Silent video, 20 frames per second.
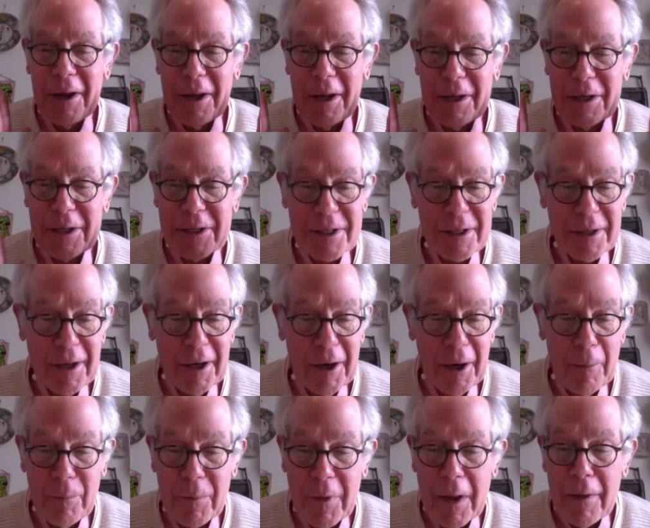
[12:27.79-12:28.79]
is
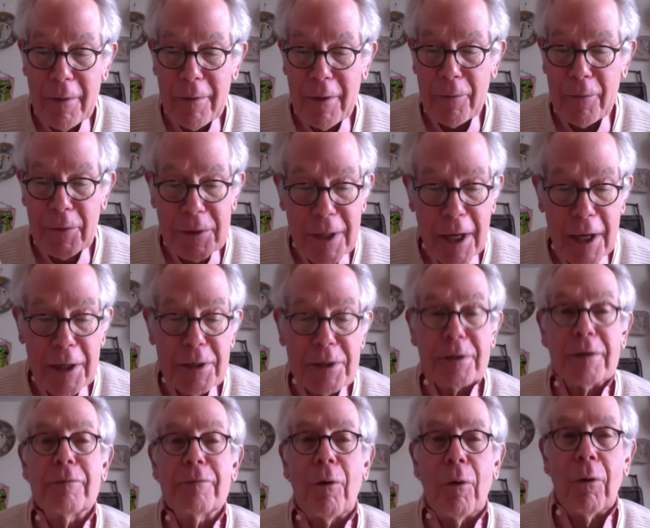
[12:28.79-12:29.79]
that the
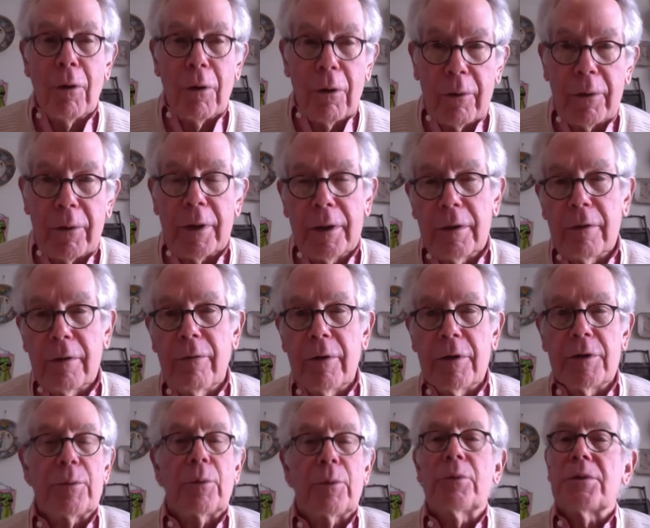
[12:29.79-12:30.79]
taste of all
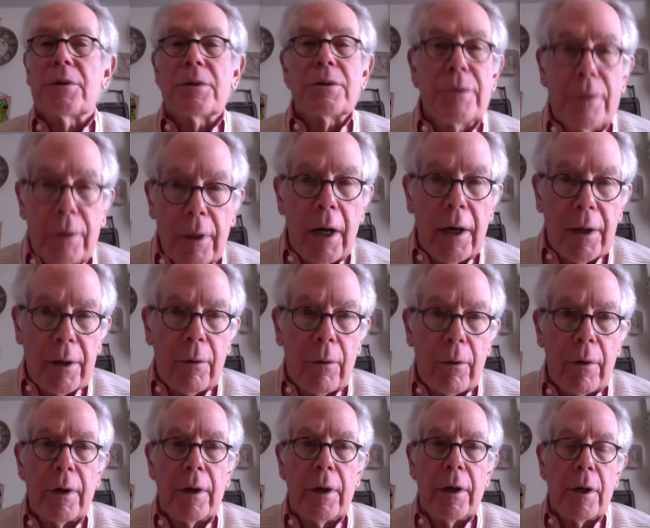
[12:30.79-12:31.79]
individuals is not
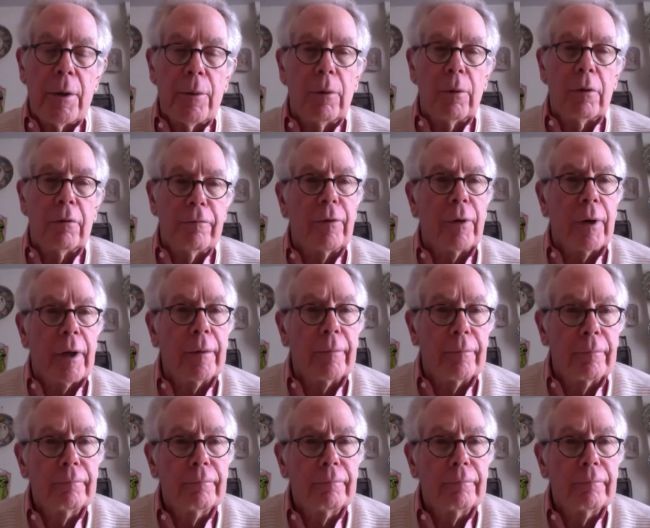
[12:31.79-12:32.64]
on an equal footing.